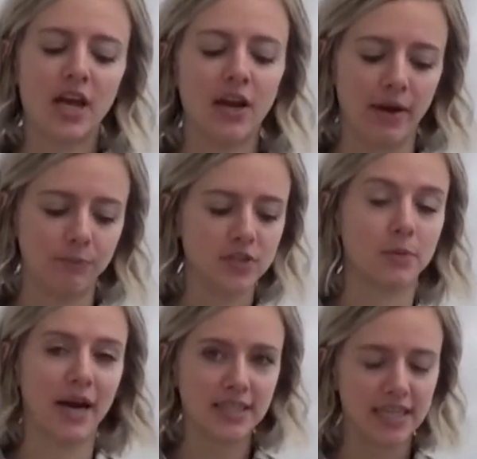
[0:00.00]
Anyway,
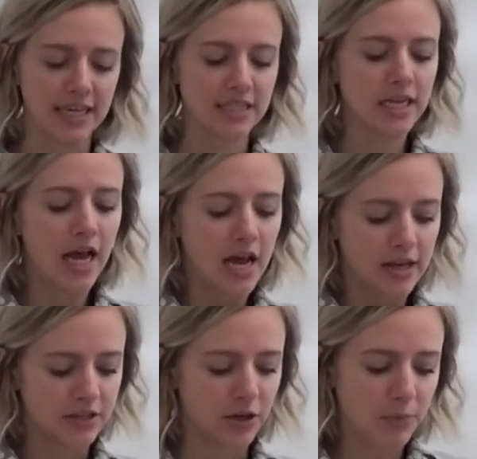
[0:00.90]
so back to this.
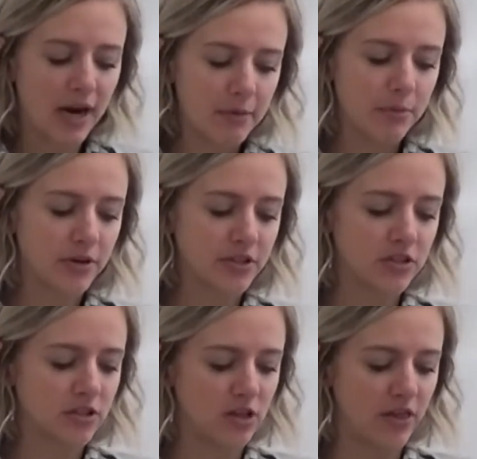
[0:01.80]
So your primary
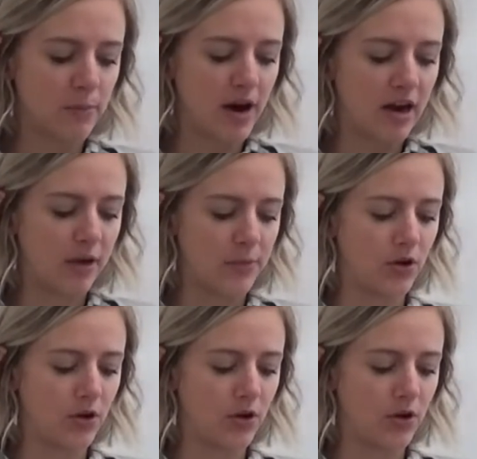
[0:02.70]
producers are on the bottom.